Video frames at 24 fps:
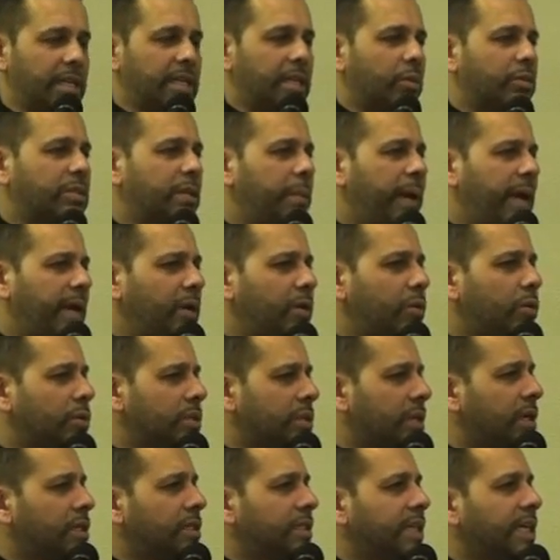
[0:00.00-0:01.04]
There was a man who
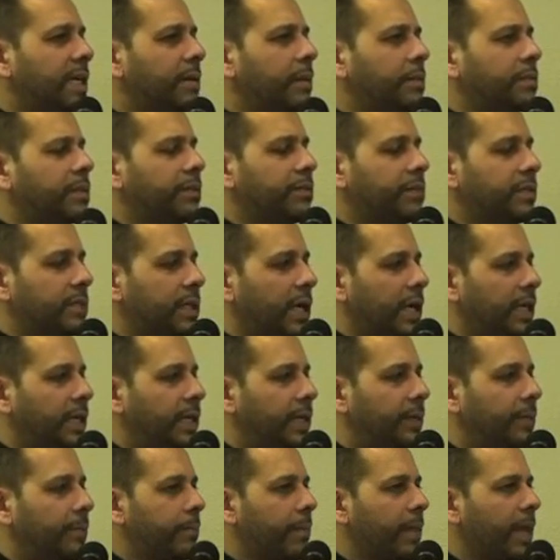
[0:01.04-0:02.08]
was cursing Imam Ja'far
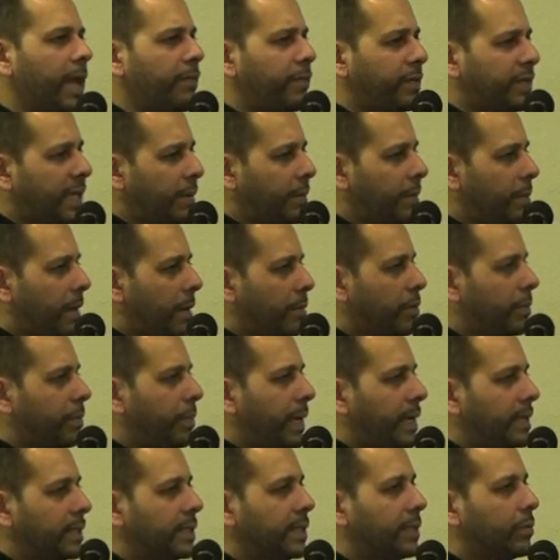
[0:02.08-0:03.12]
al-Sadiq. Every time Imam would
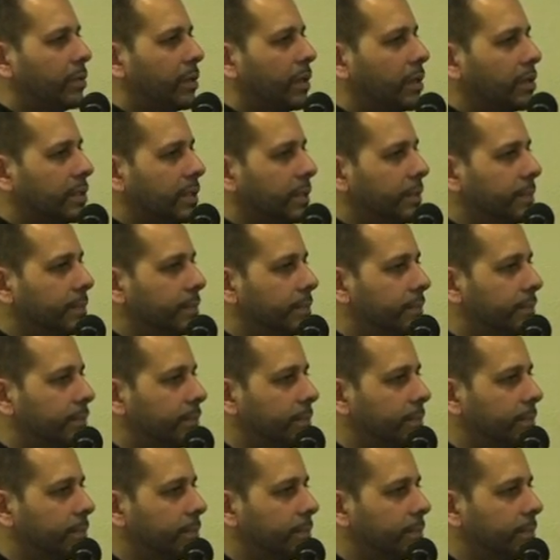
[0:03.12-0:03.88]
pass, he would curse him.